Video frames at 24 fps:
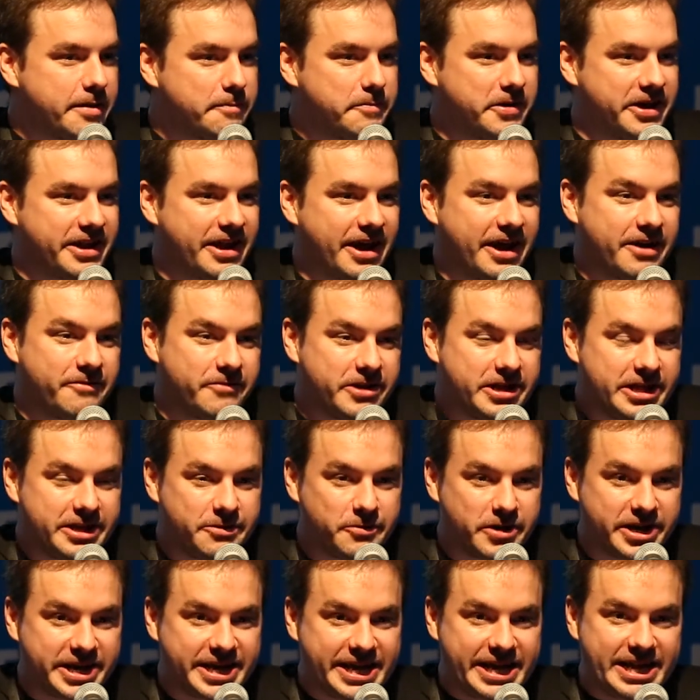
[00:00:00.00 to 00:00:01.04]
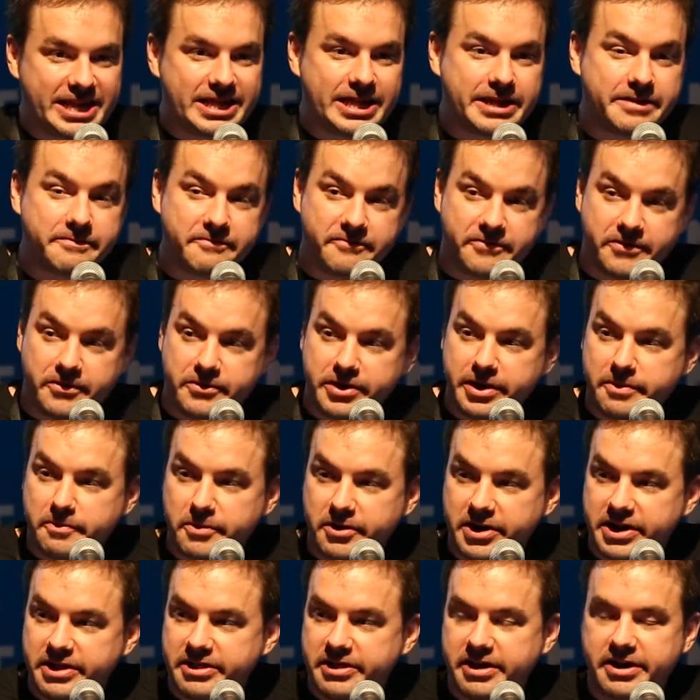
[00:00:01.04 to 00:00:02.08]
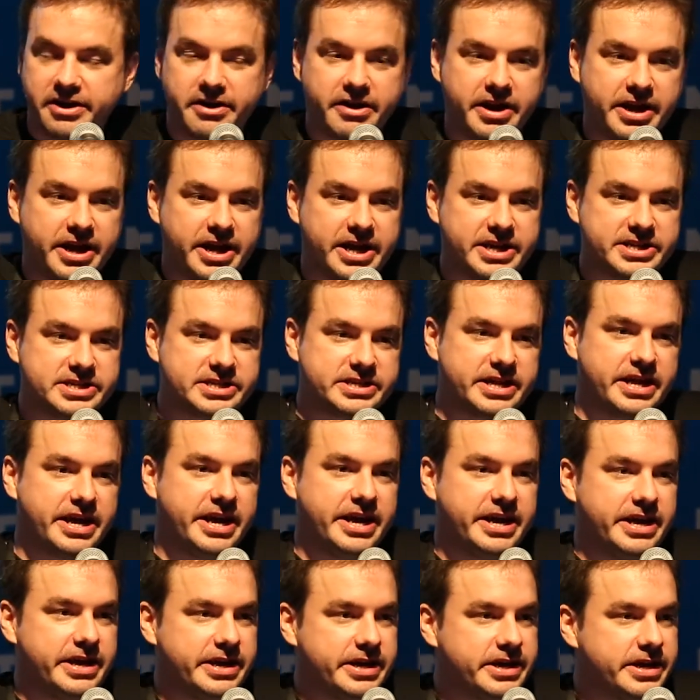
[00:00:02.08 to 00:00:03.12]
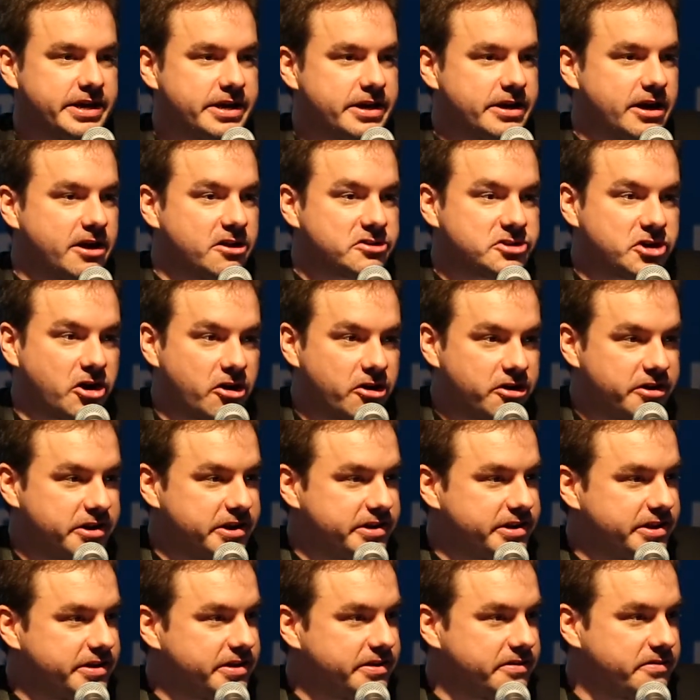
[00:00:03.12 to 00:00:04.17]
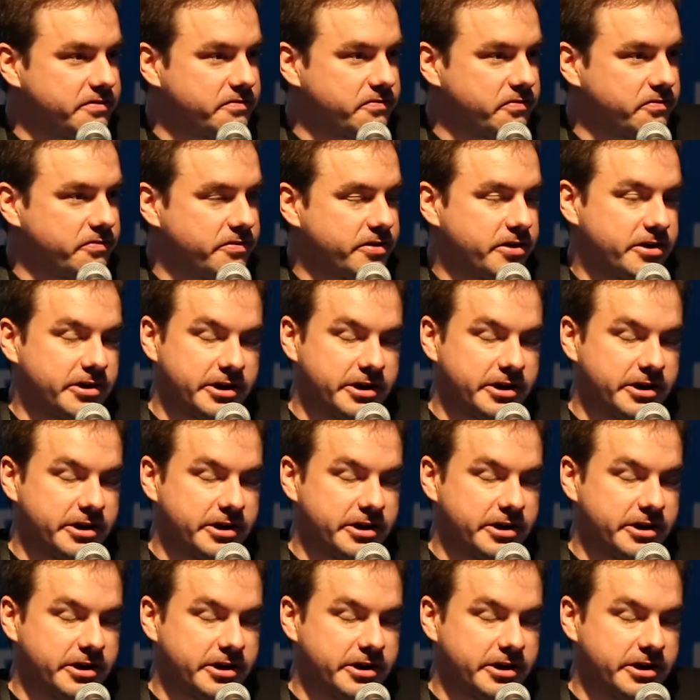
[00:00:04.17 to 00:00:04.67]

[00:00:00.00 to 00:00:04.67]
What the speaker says: But I really want to get lib phone number in there as an alternative,